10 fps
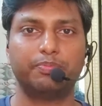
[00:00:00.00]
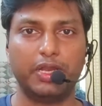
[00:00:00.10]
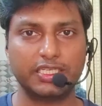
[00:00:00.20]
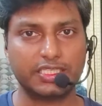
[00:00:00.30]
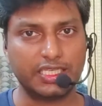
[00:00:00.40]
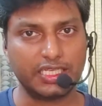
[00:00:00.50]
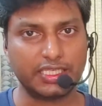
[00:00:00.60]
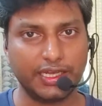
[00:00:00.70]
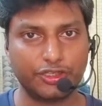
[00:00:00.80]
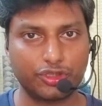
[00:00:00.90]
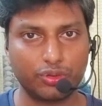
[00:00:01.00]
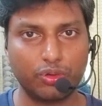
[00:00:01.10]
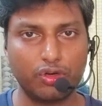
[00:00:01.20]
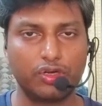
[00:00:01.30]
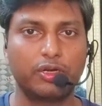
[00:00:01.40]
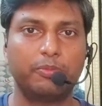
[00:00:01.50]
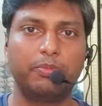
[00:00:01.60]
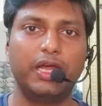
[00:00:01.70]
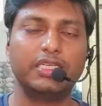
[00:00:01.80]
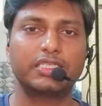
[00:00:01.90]
plus 6H2O
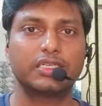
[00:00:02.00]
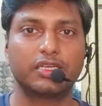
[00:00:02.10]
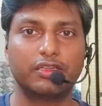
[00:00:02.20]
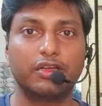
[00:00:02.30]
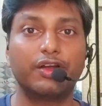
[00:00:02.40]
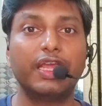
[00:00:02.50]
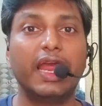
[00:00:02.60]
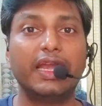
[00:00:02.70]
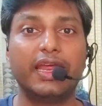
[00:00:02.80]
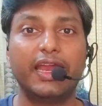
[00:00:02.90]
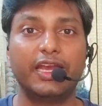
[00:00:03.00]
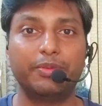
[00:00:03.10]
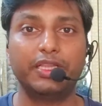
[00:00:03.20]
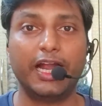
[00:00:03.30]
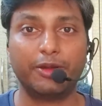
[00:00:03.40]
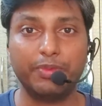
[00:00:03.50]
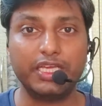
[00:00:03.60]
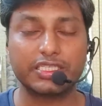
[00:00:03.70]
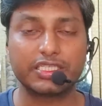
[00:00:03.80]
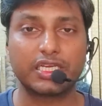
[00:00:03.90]
plus 38 ATP. That
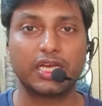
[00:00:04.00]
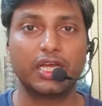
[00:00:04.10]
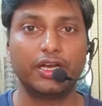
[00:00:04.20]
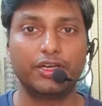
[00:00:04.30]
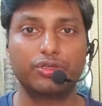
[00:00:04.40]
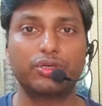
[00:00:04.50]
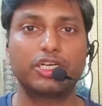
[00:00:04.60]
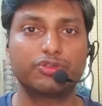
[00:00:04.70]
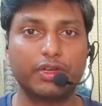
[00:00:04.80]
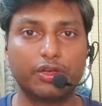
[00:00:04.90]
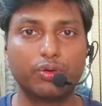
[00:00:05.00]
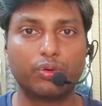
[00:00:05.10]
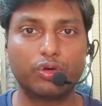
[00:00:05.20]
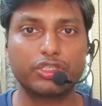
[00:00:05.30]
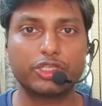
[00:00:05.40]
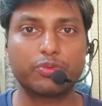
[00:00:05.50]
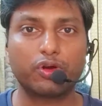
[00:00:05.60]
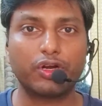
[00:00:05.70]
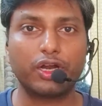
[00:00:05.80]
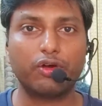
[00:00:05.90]
means, dear students, when glucose is
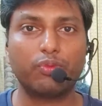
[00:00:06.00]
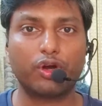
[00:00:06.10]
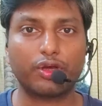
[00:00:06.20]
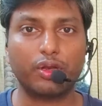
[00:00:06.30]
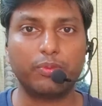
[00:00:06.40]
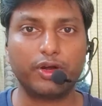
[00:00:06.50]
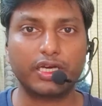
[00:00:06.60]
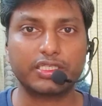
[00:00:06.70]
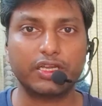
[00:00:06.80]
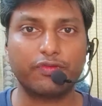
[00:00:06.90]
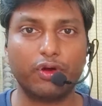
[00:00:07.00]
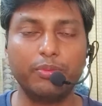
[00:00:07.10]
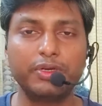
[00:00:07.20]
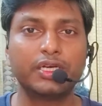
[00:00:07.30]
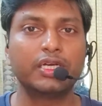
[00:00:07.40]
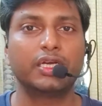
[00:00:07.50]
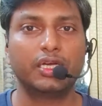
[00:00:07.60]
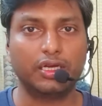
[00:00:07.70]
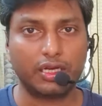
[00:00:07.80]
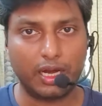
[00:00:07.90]
broken down, what all products are formed?
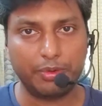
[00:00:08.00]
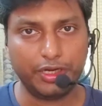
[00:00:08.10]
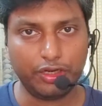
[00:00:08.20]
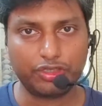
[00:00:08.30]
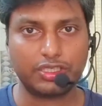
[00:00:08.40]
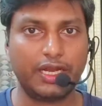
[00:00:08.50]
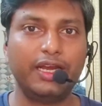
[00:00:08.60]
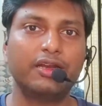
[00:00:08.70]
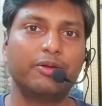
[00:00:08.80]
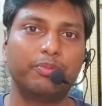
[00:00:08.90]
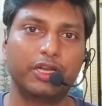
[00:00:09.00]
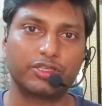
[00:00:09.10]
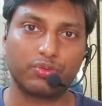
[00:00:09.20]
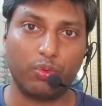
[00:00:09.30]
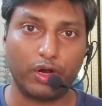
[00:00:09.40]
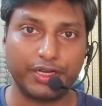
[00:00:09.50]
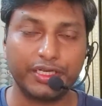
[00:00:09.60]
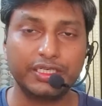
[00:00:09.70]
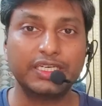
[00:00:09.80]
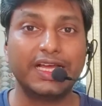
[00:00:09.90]
Carbon dioxide plus
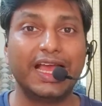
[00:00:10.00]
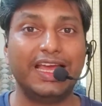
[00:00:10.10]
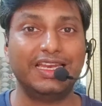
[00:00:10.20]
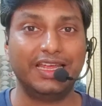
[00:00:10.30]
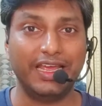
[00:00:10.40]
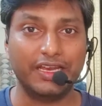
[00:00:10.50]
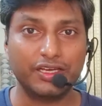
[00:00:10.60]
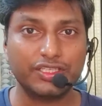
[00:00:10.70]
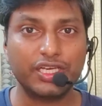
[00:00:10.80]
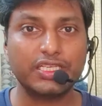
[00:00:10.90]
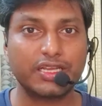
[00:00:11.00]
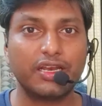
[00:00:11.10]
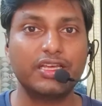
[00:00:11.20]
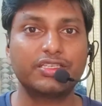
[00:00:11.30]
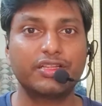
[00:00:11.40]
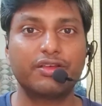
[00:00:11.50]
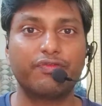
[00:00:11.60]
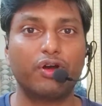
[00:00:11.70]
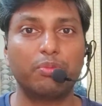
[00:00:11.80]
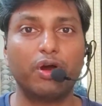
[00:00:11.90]
water, and energy is released in the
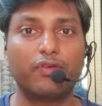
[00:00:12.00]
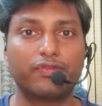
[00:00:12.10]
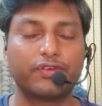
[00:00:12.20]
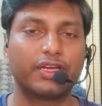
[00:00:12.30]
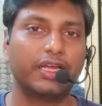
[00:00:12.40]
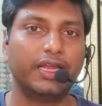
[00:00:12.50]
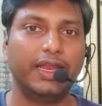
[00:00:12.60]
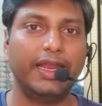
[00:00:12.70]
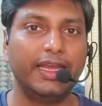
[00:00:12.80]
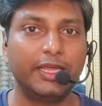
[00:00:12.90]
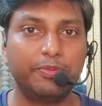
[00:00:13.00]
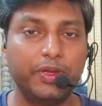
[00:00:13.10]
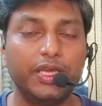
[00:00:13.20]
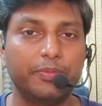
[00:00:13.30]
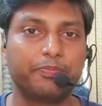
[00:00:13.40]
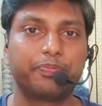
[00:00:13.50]
form of ATP.